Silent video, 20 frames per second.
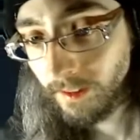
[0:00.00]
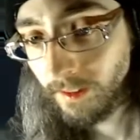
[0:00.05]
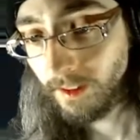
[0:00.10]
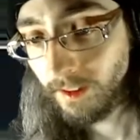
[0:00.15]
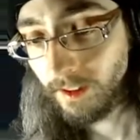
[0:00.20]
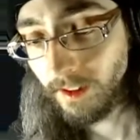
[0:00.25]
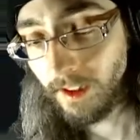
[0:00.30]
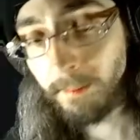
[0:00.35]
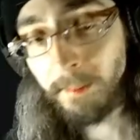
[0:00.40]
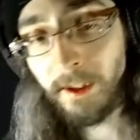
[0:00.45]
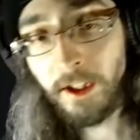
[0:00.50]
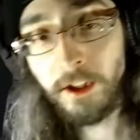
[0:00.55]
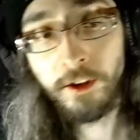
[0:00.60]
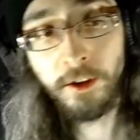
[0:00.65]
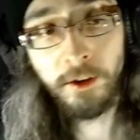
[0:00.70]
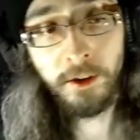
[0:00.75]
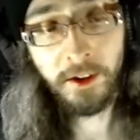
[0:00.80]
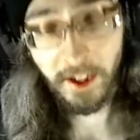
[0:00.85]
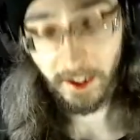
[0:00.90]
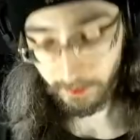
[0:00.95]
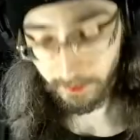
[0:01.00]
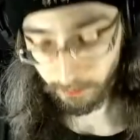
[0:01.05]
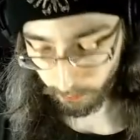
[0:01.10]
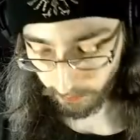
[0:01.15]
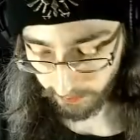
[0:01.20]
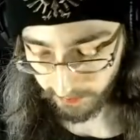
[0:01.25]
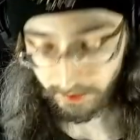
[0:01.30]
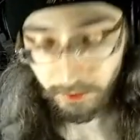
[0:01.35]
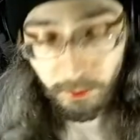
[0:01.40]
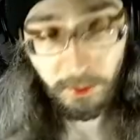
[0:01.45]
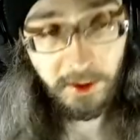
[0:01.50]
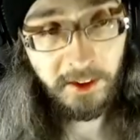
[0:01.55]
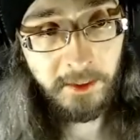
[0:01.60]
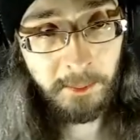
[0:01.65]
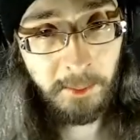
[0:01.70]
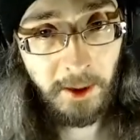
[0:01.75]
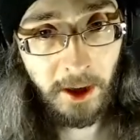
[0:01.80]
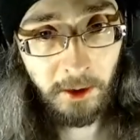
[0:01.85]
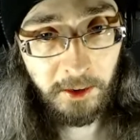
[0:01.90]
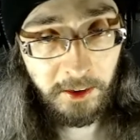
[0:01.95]
let me show you guys what this one is
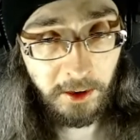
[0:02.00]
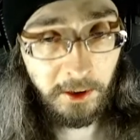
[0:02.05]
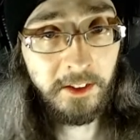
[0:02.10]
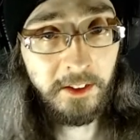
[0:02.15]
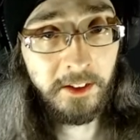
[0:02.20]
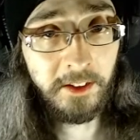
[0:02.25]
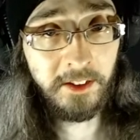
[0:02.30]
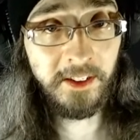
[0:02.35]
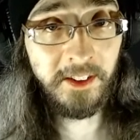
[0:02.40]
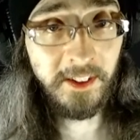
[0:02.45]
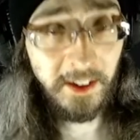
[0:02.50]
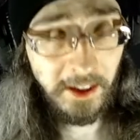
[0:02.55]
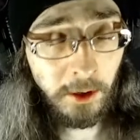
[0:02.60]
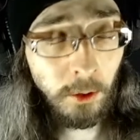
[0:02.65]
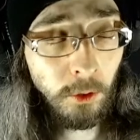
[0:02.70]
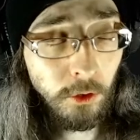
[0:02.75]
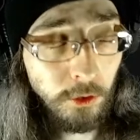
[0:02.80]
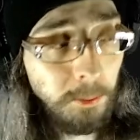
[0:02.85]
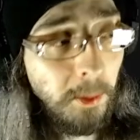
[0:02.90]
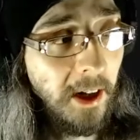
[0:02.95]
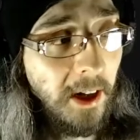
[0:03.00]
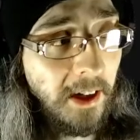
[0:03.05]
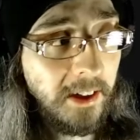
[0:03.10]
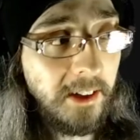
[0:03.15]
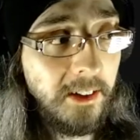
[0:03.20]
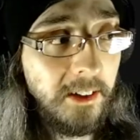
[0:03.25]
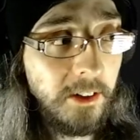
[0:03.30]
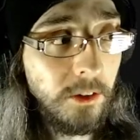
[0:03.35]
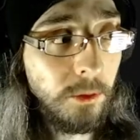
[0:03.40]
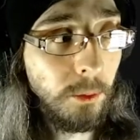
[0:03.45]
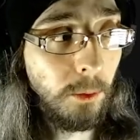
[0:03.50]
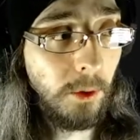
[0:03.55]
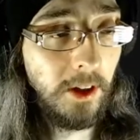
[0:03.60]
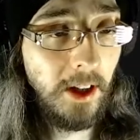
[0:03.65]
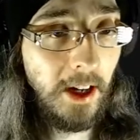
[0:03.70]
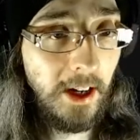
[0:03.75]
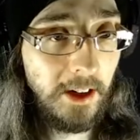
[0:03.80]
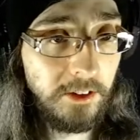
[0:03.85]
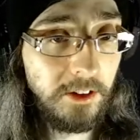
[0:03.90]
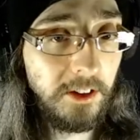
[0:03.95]
about. There is a single spike in this one,
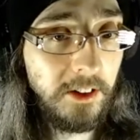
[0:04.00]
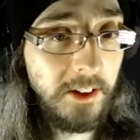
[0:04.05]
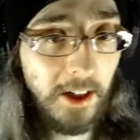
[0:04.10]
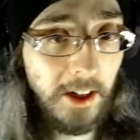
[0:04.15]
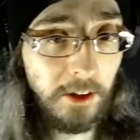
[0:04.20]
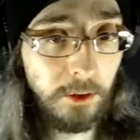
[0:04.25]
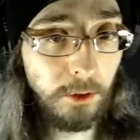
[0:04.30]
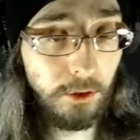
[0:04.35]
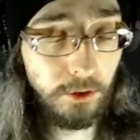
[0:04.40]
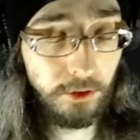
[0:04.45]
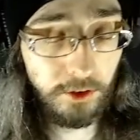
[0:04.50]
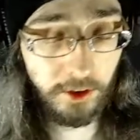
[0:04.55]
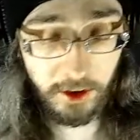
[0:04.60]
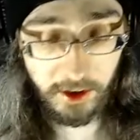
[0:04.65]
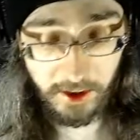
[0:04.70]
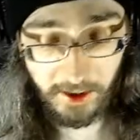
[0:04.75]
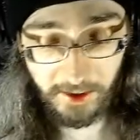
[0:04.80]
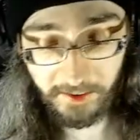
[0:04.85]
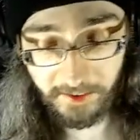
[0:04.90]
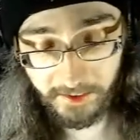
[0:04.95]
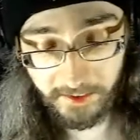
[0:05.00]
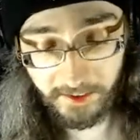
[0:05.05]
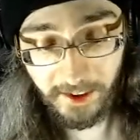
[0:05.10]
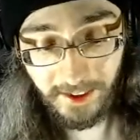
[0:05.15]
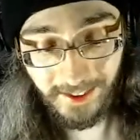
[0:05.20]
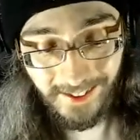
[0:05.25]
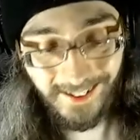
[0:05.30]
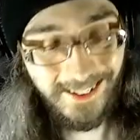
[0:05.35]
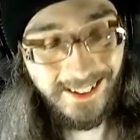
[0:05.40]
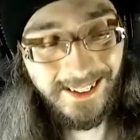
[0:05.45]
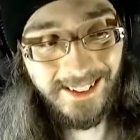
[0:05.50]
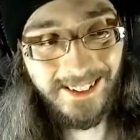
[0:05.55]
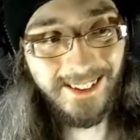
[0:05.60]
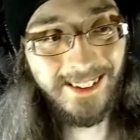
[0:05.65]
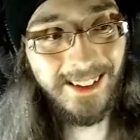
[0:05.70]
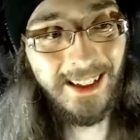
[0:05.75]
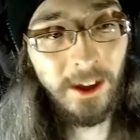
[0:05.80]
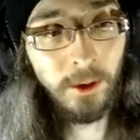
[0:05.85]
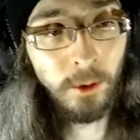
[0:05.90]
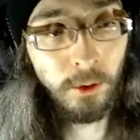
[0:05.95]
as the title suggests. A
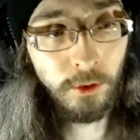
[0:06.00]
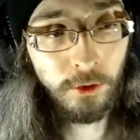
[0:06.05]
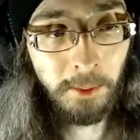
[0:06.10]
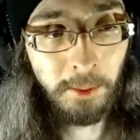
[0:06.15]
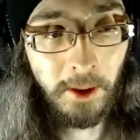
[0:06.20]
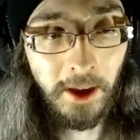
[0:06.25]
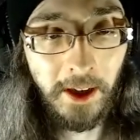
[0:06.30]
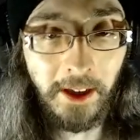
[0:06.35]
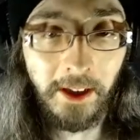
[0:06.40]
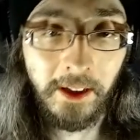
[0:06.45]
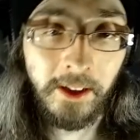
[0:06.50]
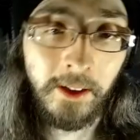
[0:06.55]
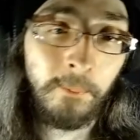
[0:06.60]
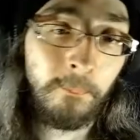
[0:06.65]
single spike.